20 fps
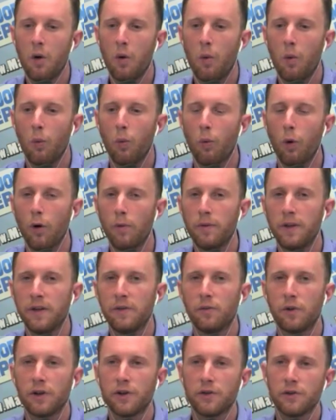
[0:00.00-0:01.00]
women,
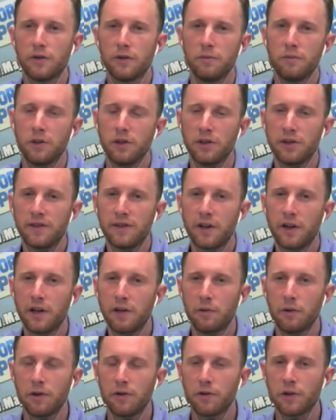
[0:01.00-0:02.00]
whether in the military,
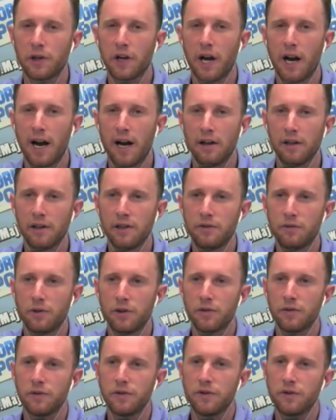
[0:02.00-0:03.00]
whether in college,
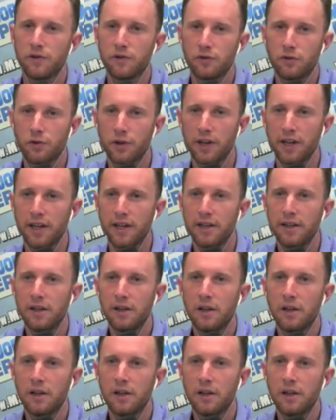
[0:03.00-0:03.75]
whether in the street,